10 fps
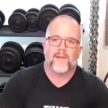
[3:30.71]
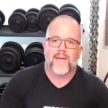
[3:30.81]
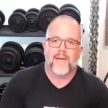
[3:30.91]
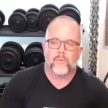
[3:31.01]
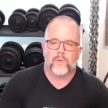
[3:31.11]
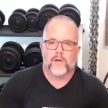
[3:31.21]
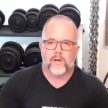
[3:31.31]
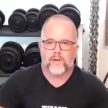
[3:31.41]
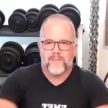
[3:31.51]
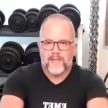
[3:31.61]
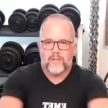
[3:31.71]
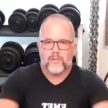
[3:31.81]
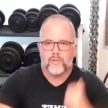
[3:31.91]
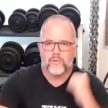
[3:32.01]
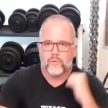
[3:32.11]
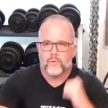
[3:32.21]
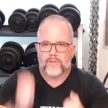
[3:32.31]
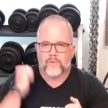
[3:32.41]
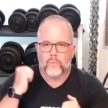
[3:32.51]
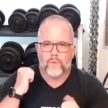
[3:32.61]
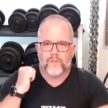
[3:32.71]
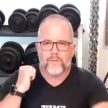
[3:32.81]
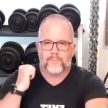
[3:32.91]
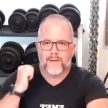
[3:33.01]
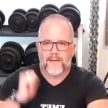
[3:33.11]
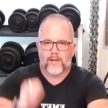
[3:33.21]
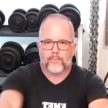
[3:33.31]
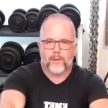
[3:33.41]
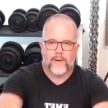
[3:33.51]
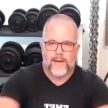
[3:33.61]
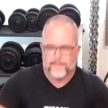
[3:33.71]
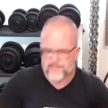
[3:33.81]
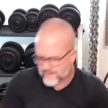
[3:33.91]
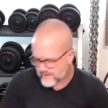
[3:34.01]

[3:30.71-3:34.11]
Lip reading: and we're going to then do it with my elbow ups.